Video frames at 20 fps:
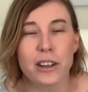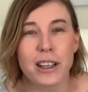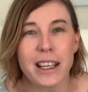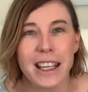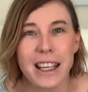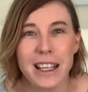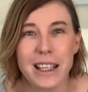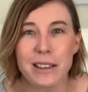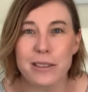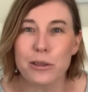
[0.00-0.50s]

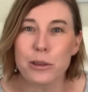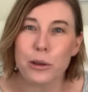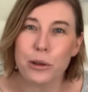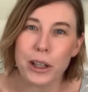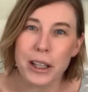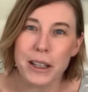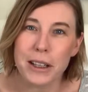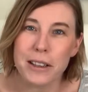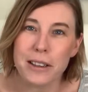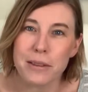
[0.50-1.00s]
he
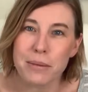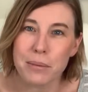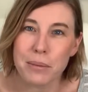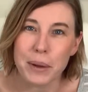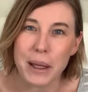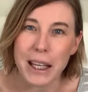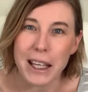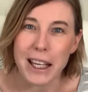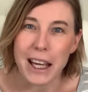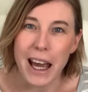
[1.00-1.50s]
enjoyed
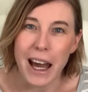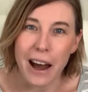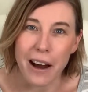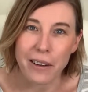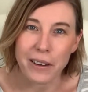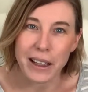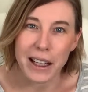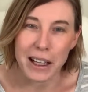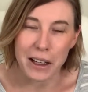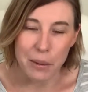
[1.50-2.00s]
being
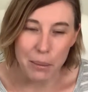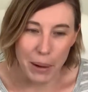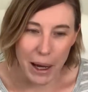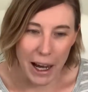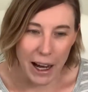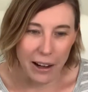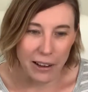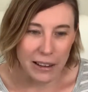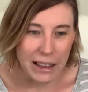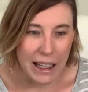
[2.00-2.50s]
out and
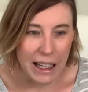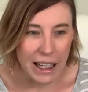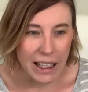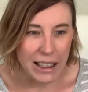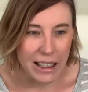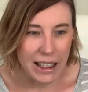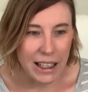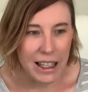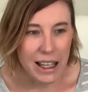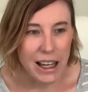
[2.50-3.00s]
about,
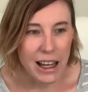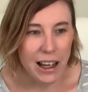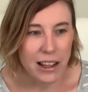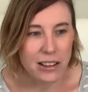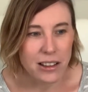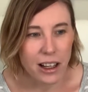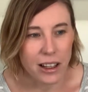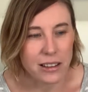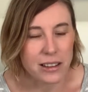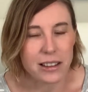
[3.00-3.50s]
and he
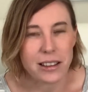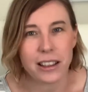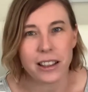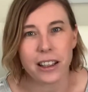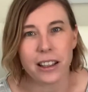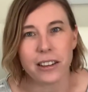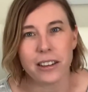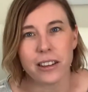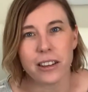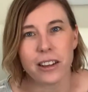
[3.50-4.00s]

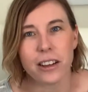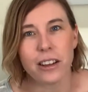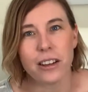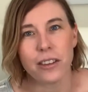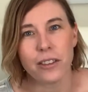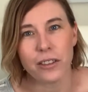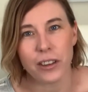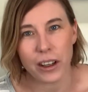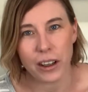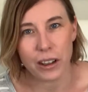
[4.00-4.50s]
adjusted
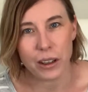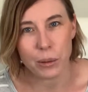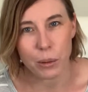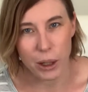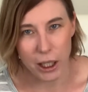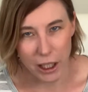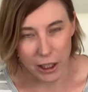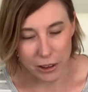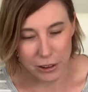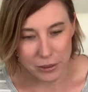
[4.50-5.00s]
very
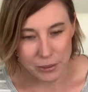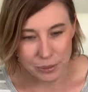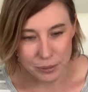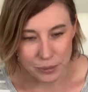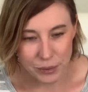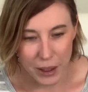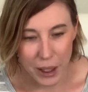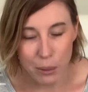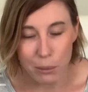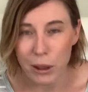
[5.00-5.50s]
well.
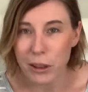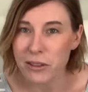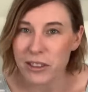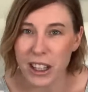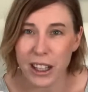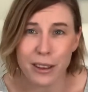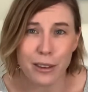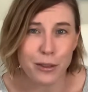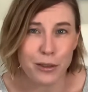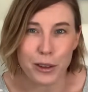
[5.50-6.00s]
And we've
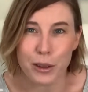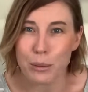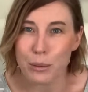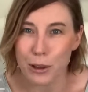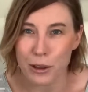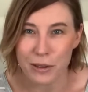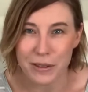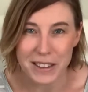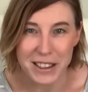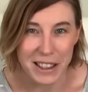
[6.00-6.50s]
done a few
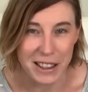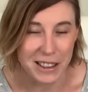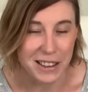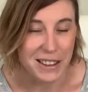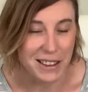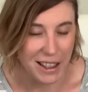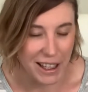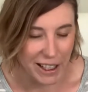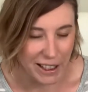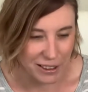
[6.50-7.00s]
moves
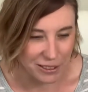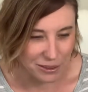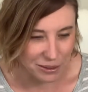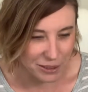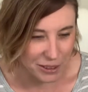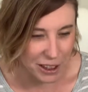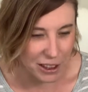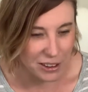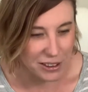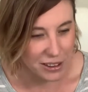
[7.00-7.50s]
since then
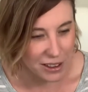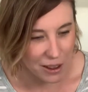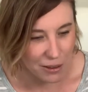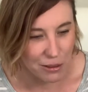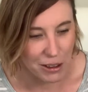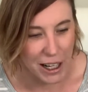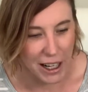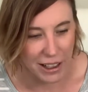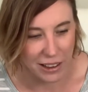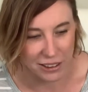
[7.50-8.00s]

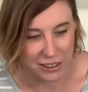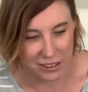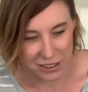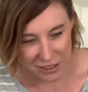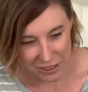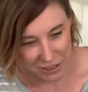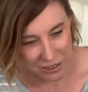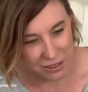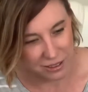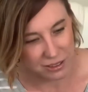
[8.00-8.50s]

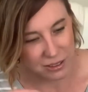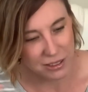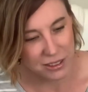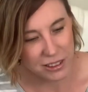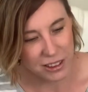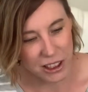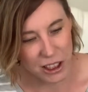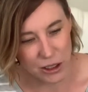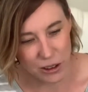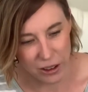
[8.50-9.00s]
around,
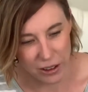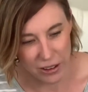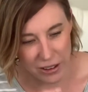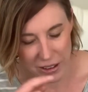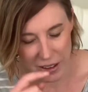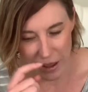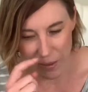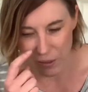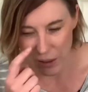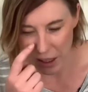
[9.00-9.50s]
the
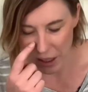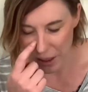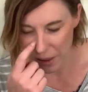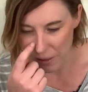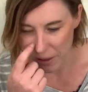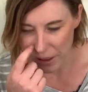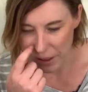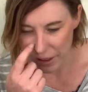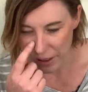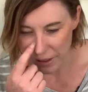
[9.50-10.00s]
Denver
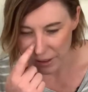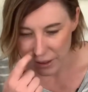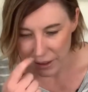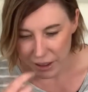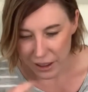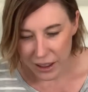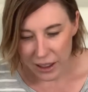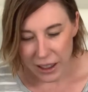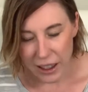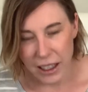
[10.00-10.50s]
area,
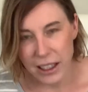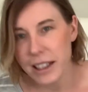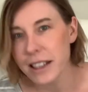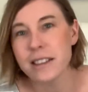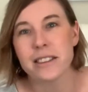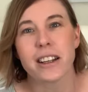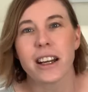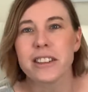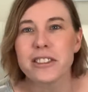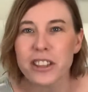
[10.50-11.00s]
and
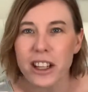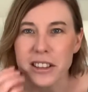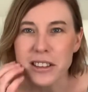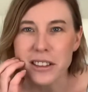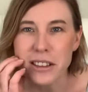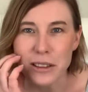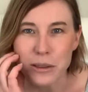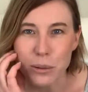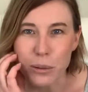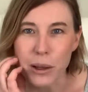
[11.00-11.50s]
he's done
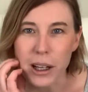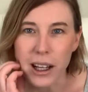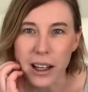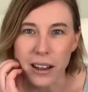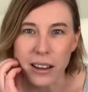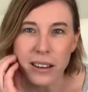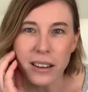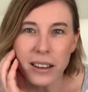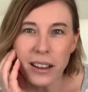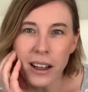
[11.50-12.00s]
just as
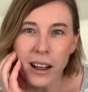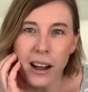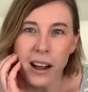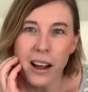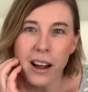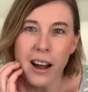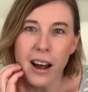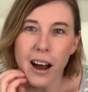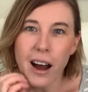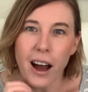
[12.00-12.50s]
well.
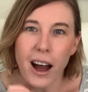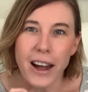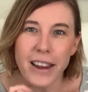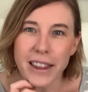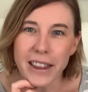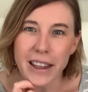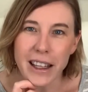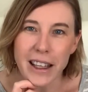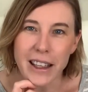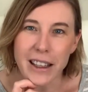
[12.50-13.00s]
I
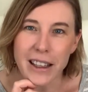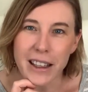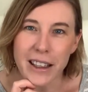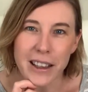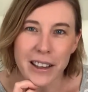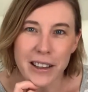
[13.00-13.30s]
think